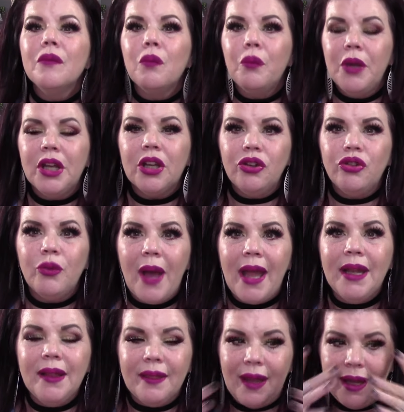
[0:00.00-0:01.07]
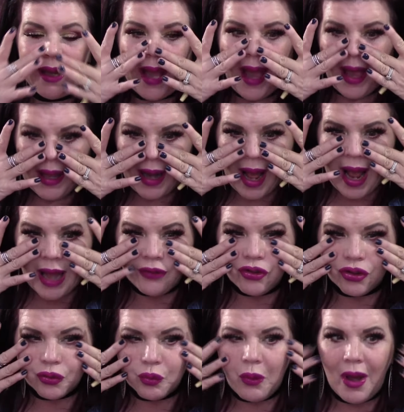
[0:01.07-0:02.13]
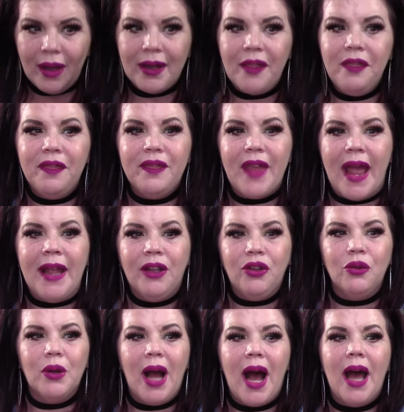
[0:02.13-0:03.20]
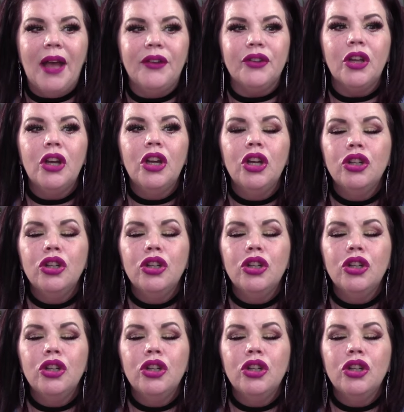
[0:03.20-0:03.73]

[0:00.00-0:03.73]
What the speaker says: We can do anything. And I just want to thank you guys.